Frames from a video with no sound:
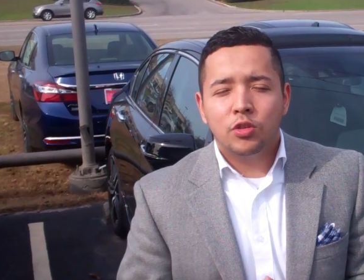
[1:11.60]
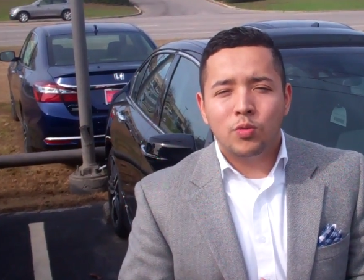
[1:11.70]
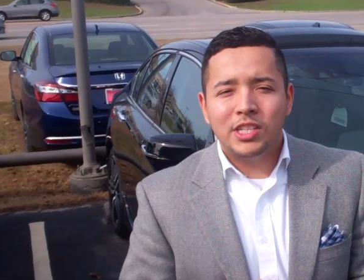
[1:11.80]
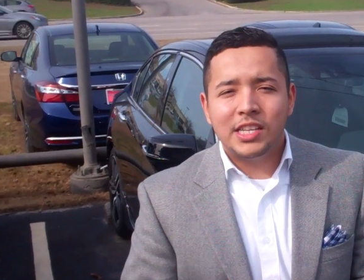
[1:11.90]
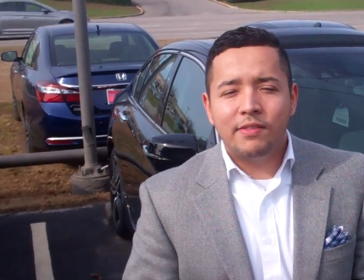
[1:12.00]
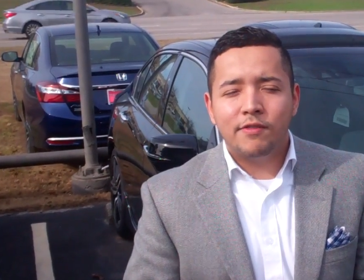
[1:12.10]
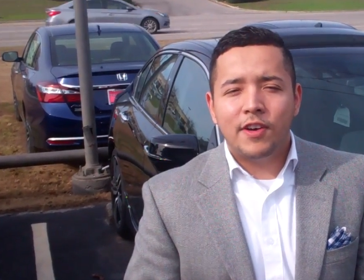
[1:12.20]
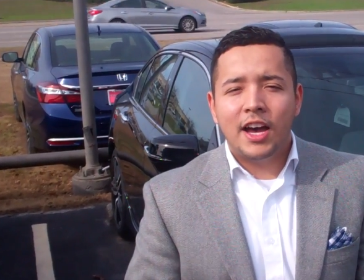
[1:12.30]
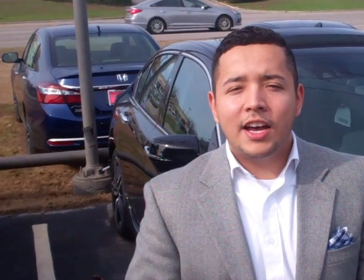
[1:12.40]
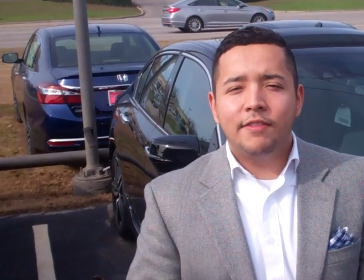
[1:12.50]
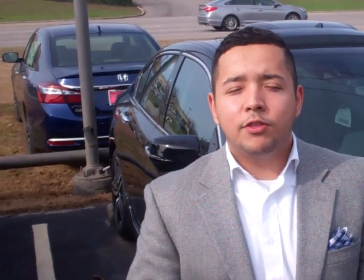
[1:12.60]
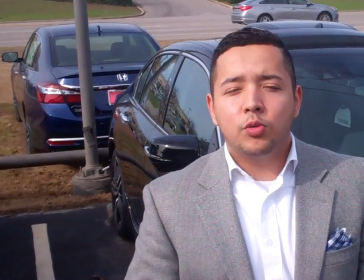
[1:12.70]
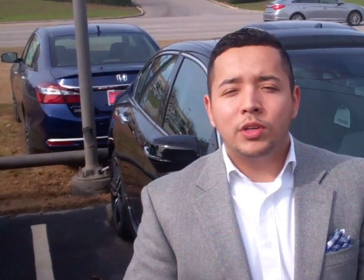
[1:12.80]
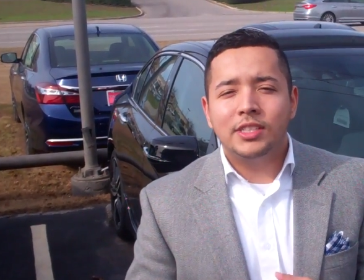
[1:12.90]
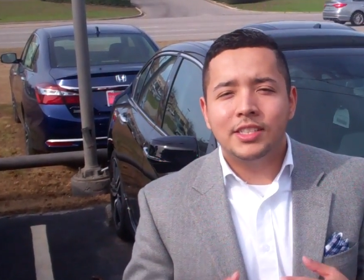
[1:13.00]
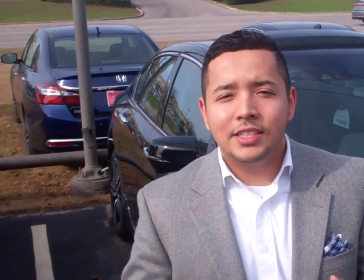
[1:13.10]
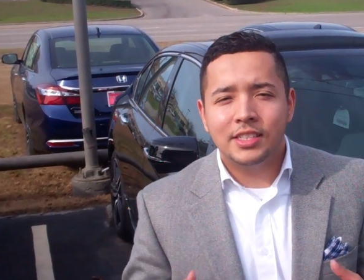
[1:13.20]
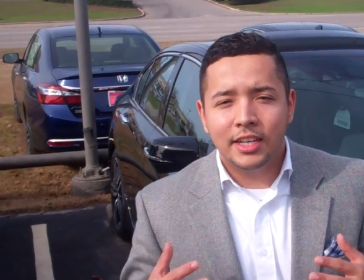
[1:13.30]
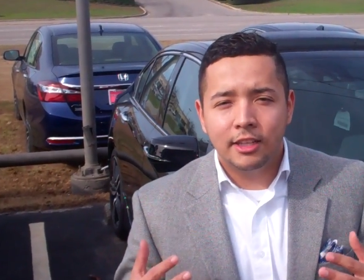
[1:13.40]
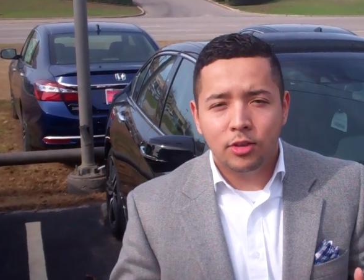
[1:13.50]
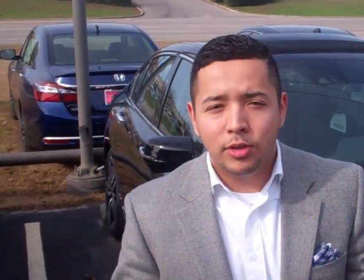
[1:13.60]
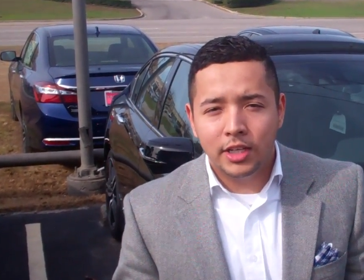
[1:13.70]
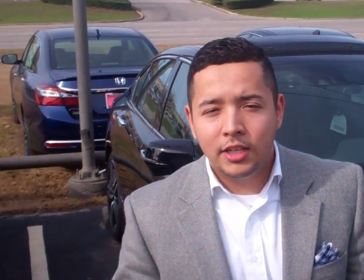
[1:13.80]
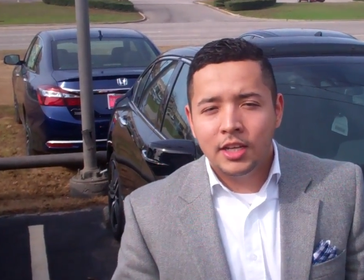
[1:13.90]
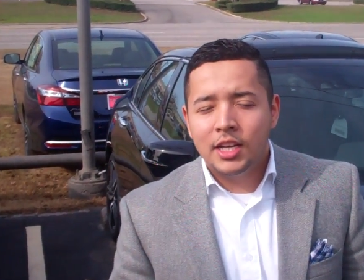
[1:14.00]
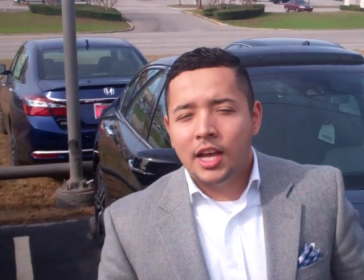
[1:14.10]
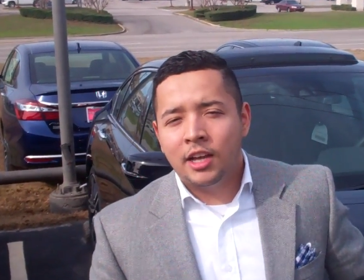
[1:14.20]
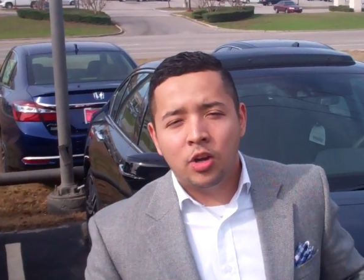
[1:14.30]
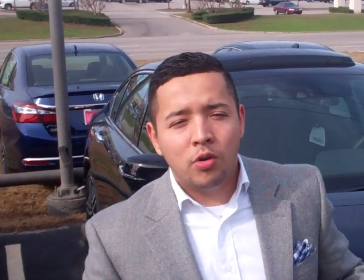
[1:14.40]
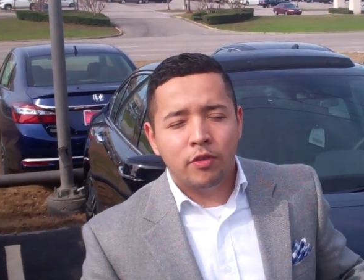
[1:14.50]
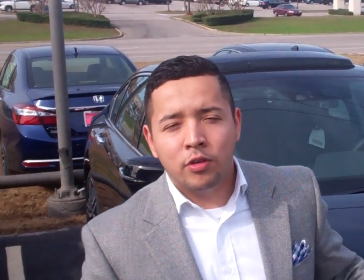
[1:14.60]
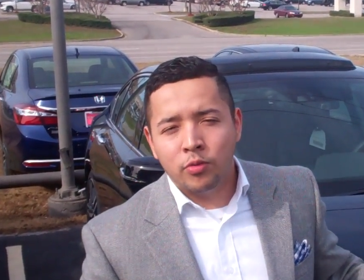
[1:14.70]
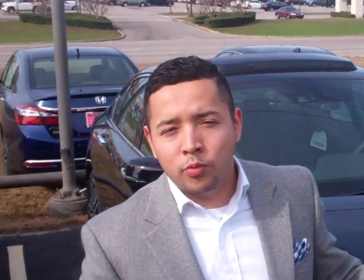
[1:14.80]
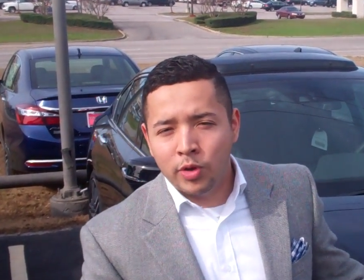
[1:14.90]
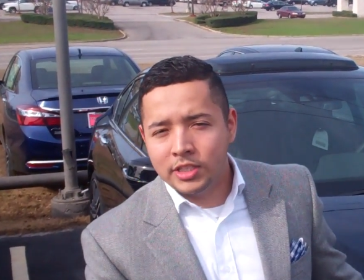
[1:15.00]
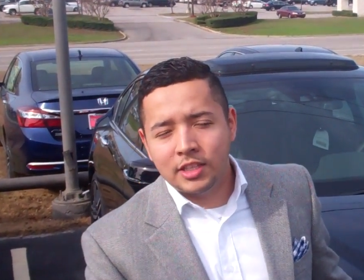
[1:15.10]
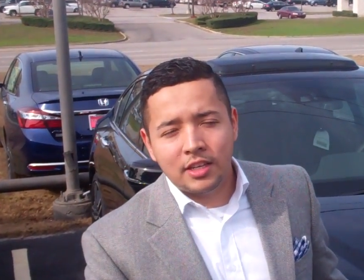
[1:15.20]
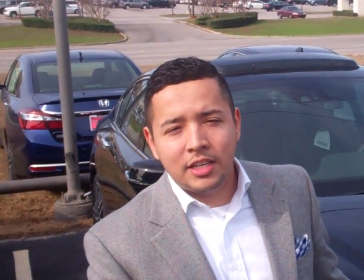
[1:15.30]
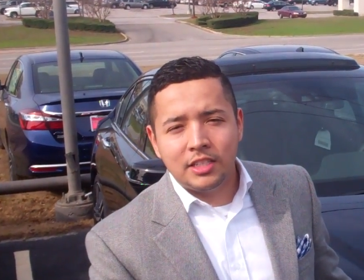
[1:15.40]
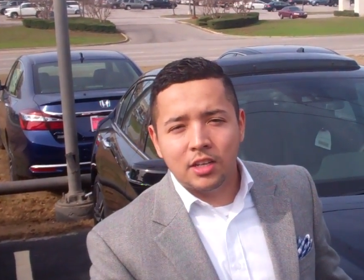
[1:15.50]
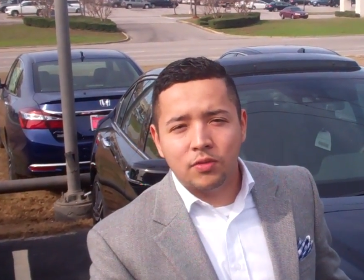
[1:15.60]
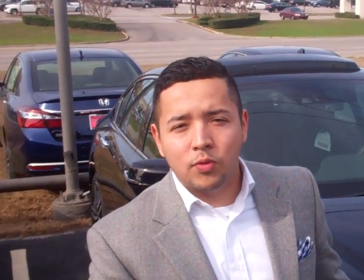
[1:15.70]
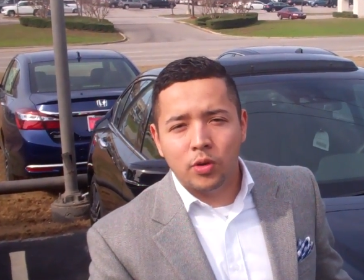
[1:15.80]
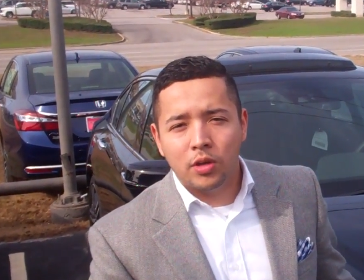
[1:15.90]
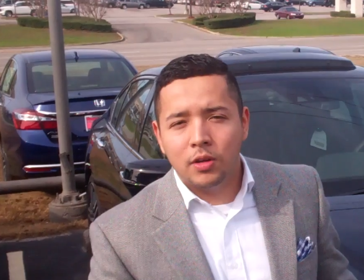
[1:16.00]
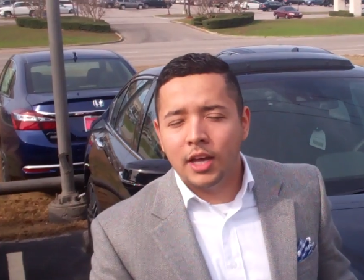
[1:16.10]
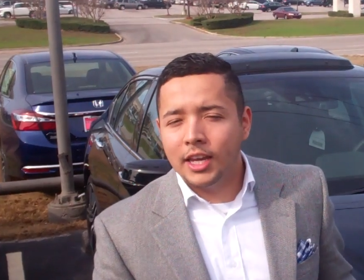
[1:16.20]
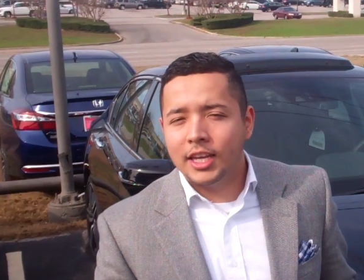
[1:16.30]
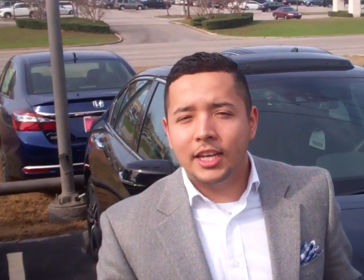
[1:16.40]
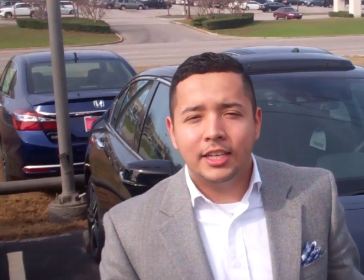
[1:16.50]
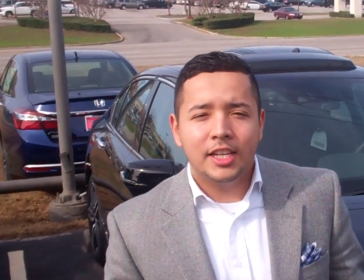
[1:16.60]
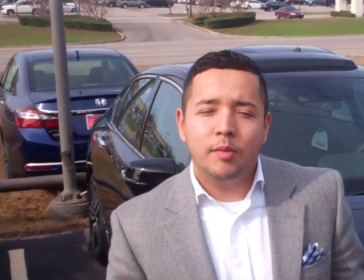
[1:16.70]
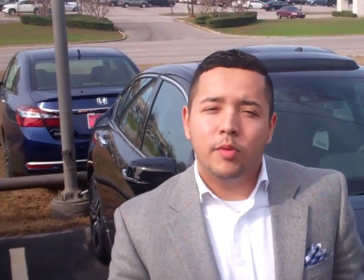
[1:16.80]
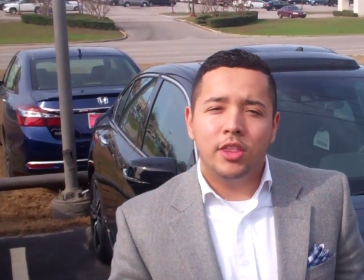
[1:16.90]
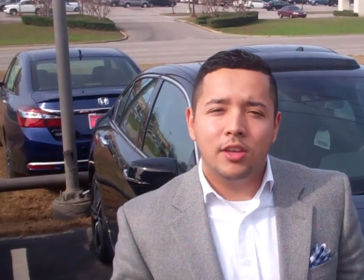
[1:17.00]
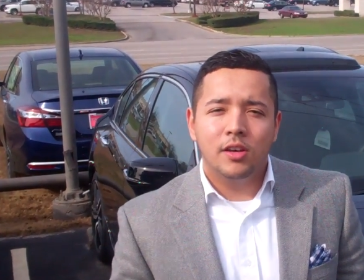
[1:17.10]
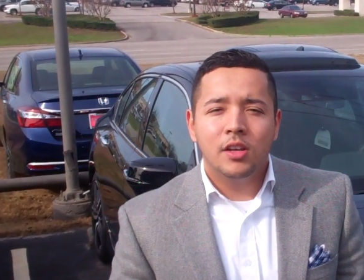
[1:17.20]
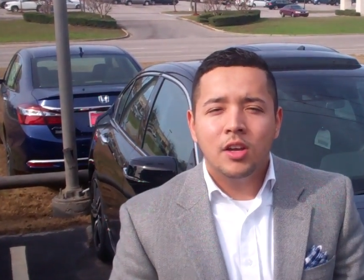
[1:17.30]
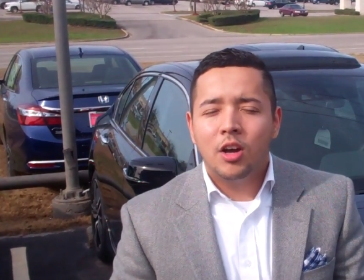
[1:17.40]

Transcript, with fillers: 375 3693 and go over rest of the details for you and kind of get in depth with you.